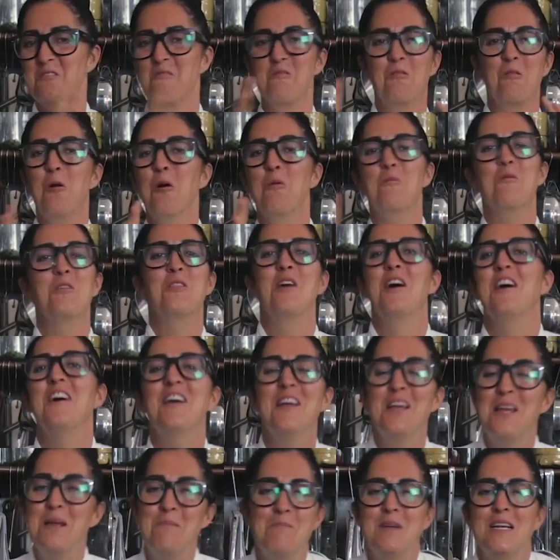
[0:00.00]
or along with a
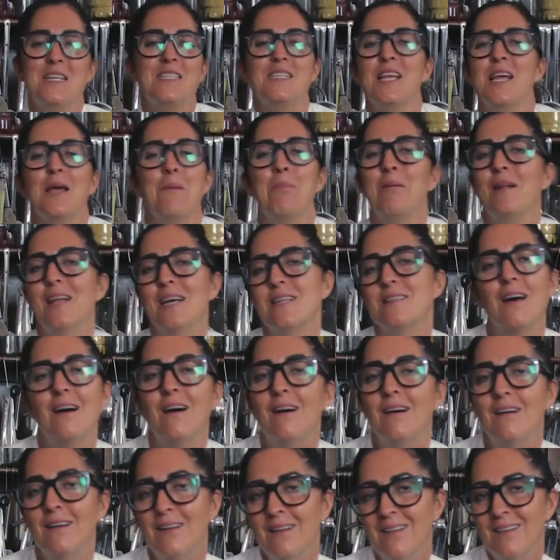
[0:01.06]
meze
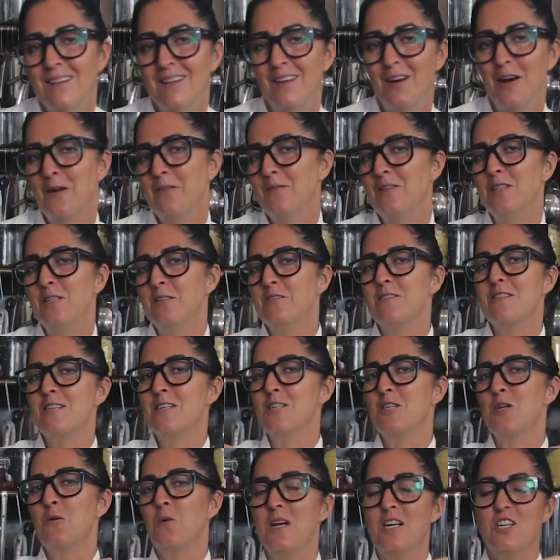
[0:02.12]
platter of little
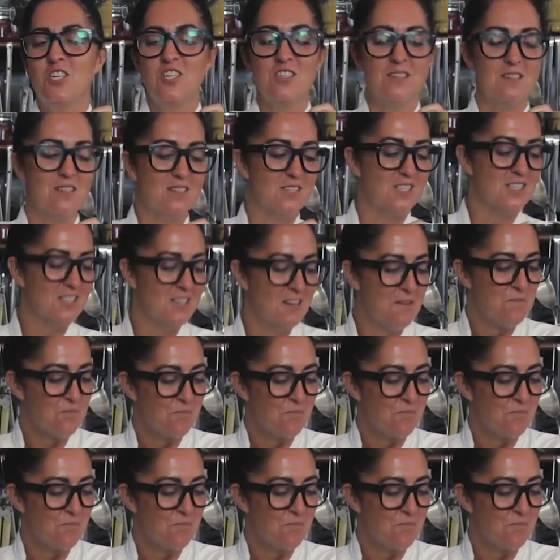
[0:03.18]
situations.